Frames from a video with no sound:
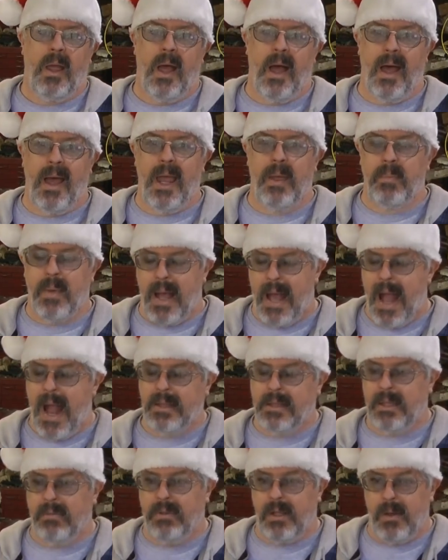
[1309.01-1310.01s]
I am
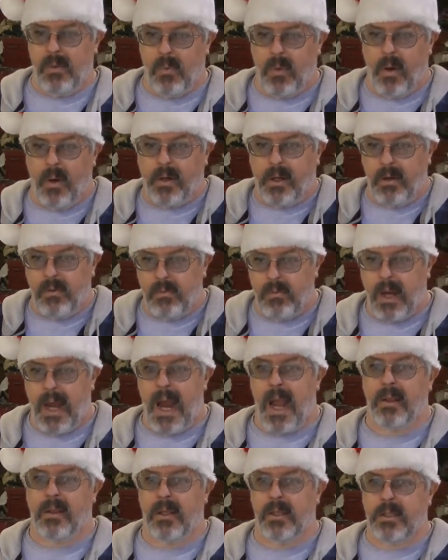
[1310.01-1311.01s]
actively working
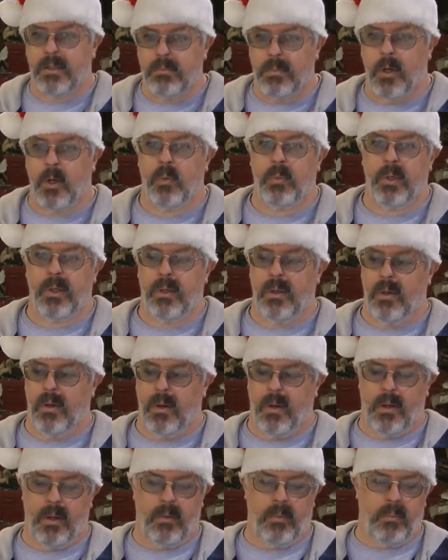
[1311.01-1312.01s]
right this moment
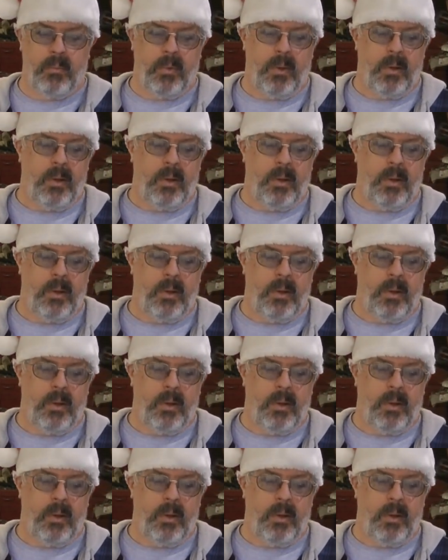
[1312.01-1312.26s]
on